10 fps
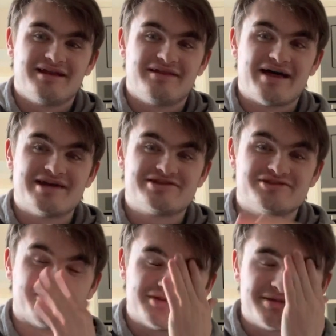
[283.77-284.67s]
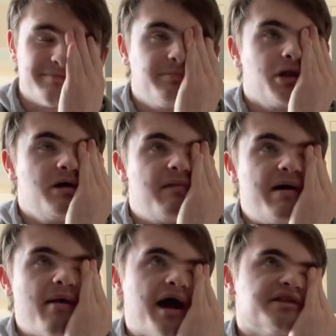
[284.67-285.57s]
That has just blown my
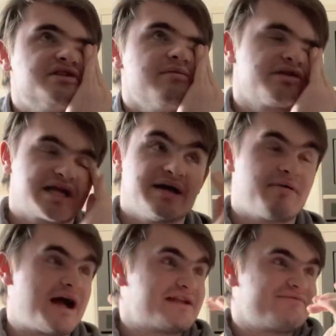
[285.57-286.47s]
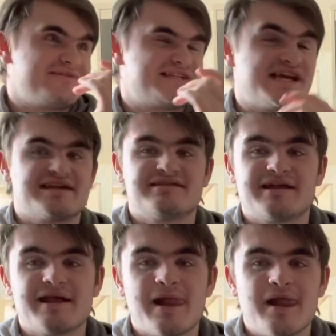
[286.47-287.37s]
mind so much. I did reach it
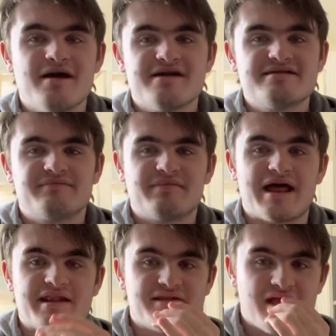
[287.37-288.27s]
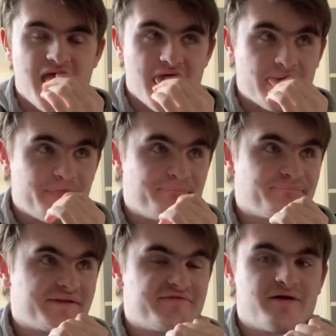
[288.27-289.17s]
yesterday, and
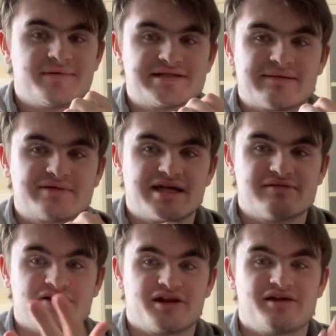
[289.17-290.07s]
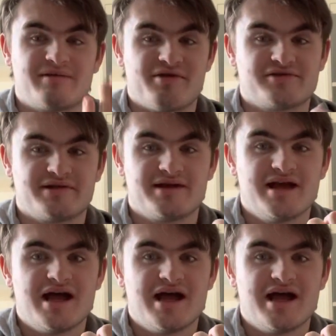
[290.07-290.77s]
you follow my Snapchat, you want to know when I posted it.